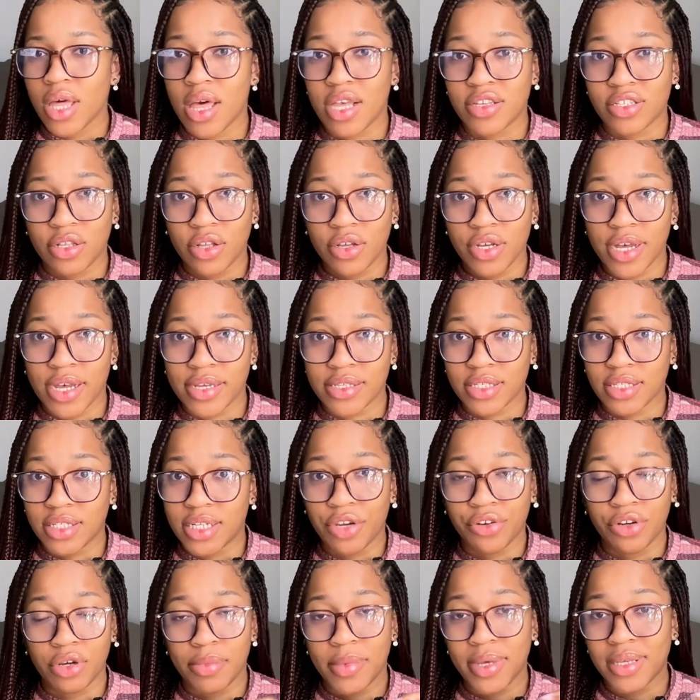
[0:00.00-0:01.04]
As long as the
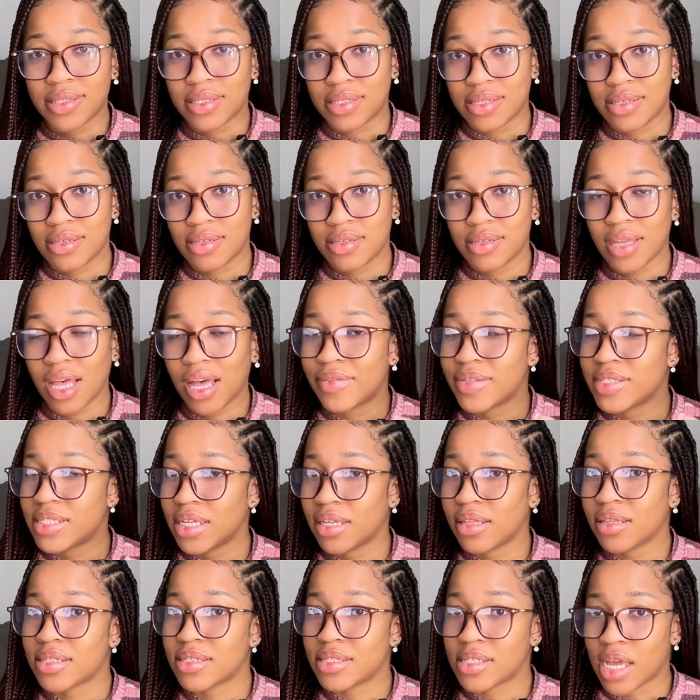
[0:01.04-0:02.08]
diagram exists, I've
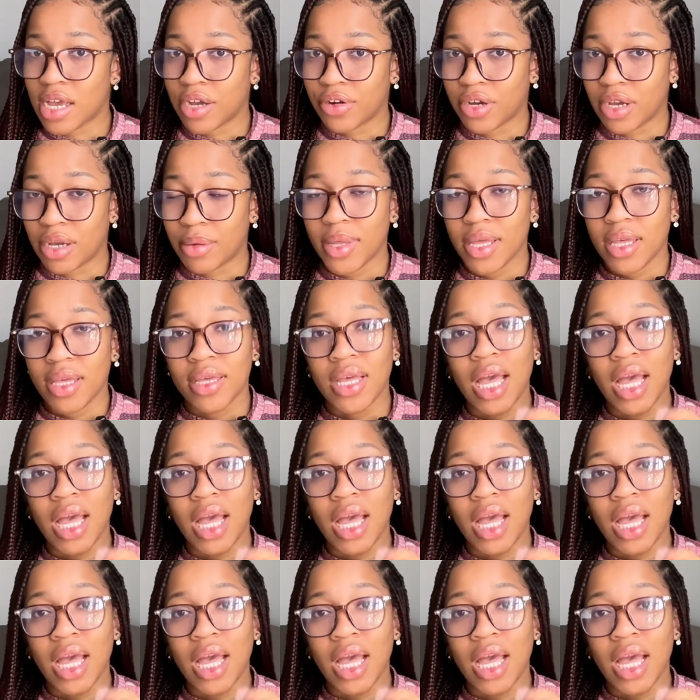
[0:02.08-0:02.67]
seen this diagram,